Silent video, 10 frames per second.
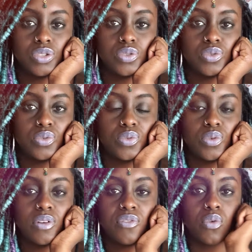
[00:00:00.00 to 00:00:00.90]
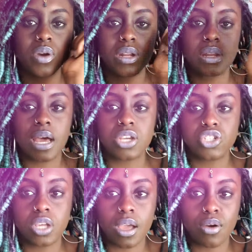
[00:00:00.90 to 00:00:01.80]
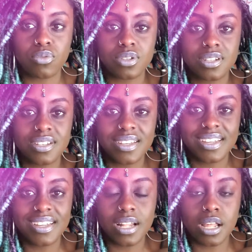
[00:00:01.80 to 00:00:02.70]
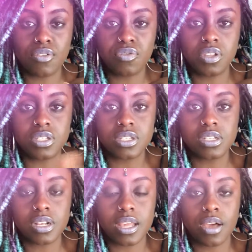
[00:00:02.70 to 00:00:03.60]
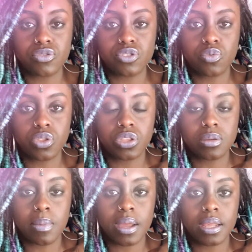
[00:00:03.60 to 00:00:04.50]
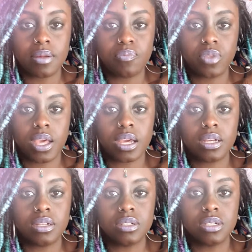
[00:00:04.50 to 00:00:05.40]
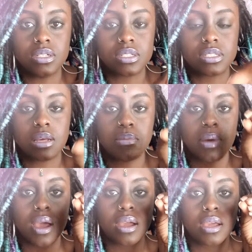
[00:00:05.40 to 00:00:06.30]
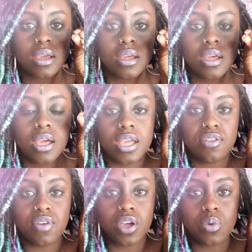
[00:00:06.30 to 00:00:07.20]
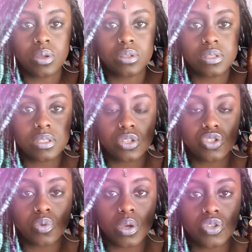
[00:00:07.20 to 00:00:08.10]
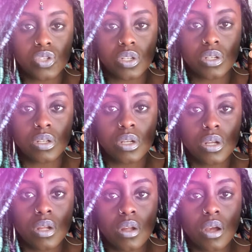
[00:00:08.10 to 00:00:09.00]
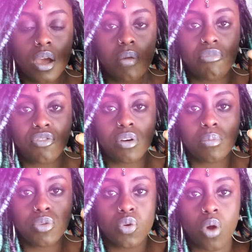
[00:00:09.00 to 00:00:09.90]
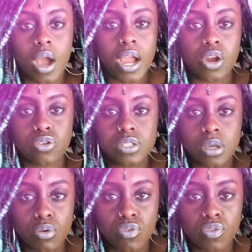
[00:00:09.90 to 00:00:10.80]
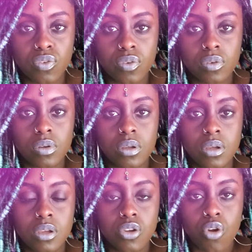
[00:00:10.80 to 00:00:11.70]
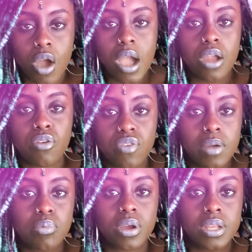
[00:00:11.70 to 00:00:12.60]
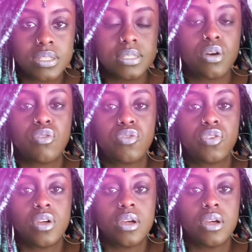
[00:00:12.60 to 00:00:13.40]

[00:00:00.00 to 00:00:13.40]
to avoid lashing out if this is an encounter with somebody, and to step back, evaluate the situation, come from your higher self, your higher vibrating self,